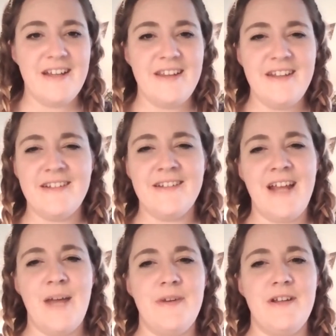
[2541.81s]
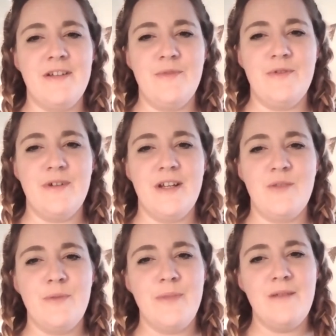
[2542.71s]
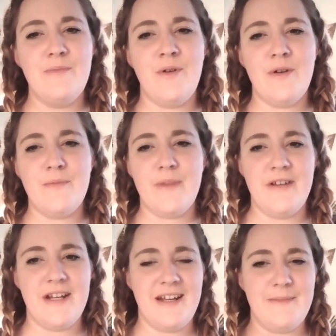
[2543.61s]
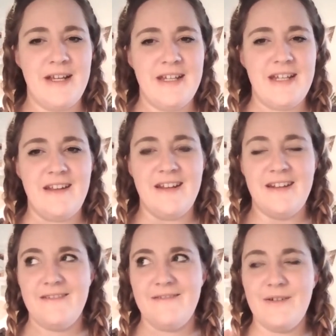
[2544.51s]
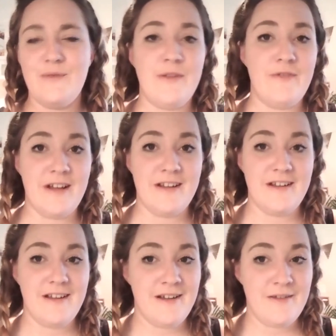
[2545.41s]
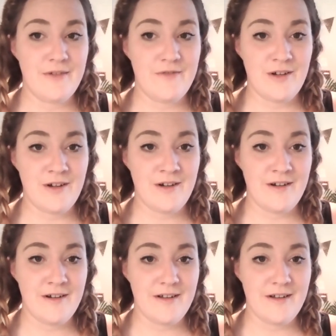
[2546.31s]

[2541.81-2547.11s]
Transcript: this doesn't happen anymore, and we're being bored by it, and then we find every flaw,